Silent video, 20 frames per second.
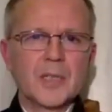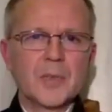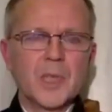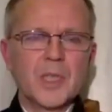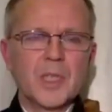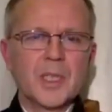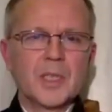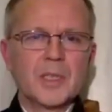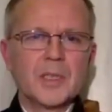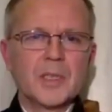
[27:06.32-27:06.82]

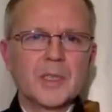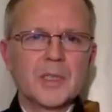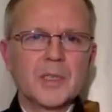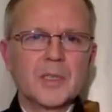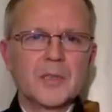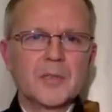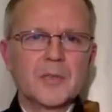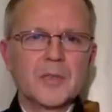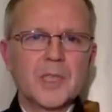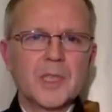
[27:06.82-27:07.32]
And that's
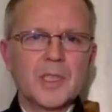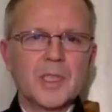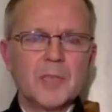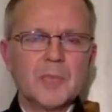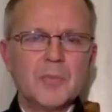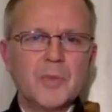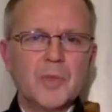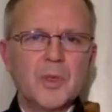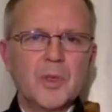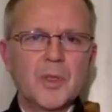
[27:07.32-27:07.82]
why I think
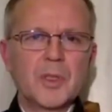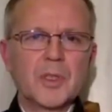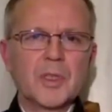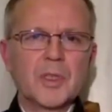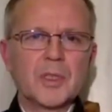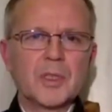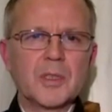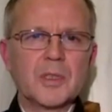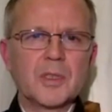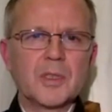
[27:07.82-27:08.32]
it's very
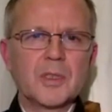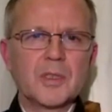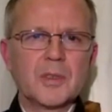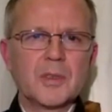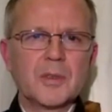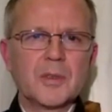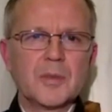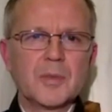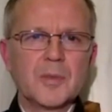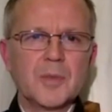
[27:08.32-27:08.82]

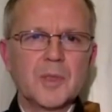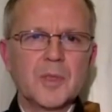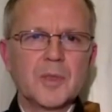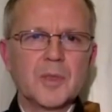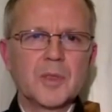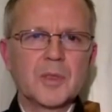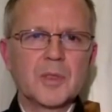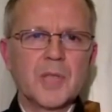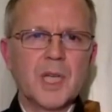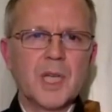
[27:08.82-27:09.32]
important
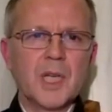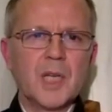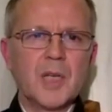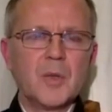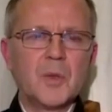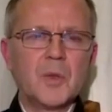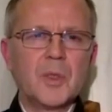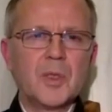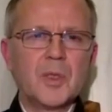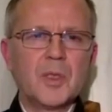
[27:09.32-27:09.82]
because
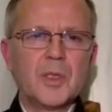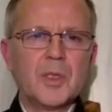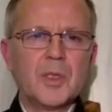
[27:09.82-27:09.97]
now